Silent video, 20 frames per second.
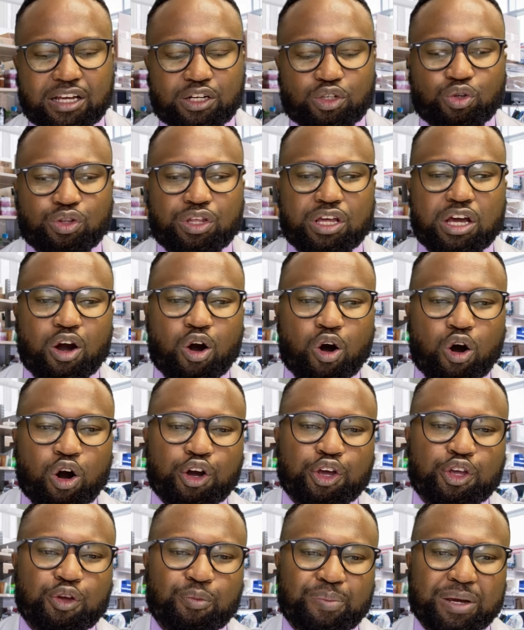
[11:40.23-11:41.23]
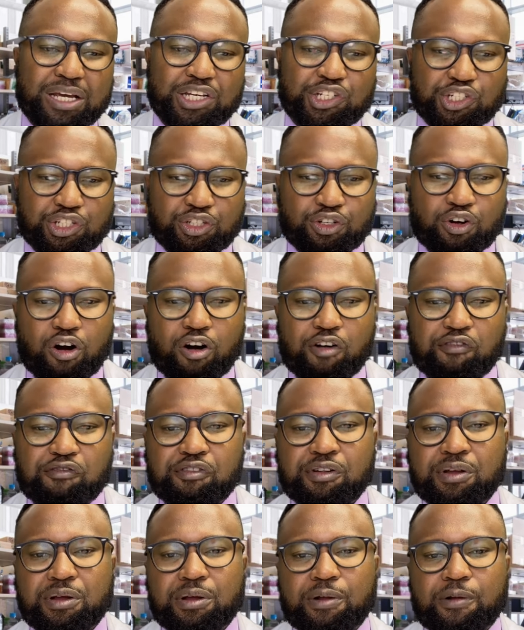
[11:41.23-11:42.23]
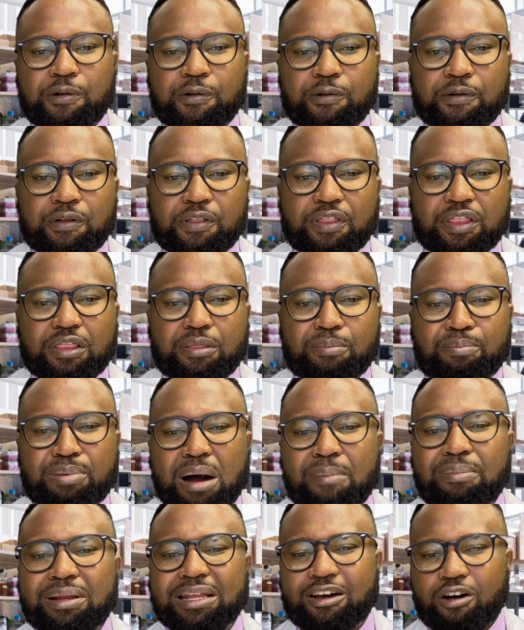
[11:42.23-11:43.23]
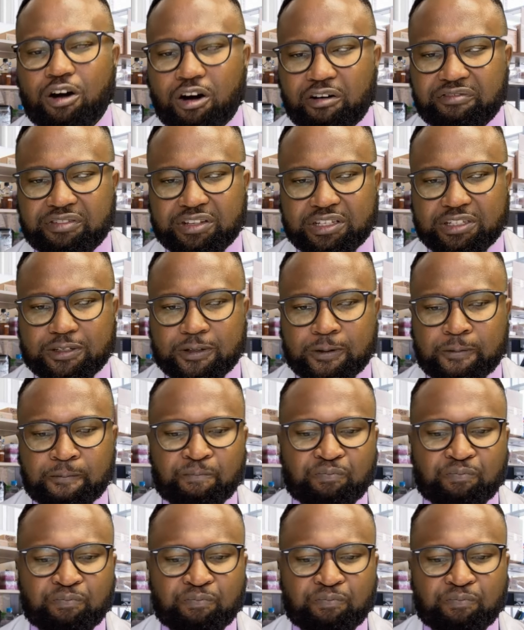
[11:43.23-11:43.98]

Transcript: to their occupation of public office.